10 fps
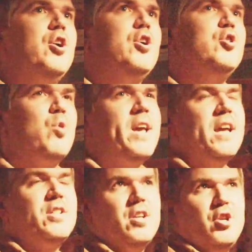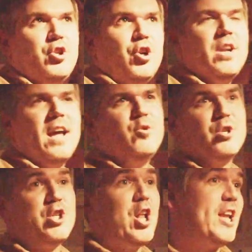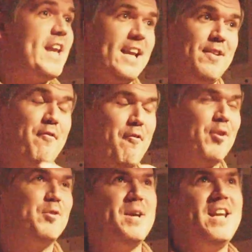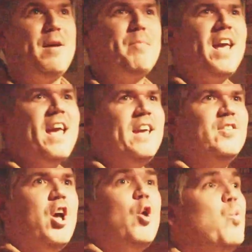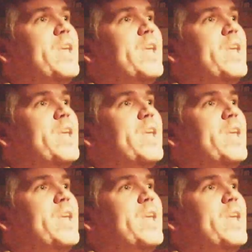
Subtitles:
So I guess turn that into a slight negative, if I was being nitpicky, is we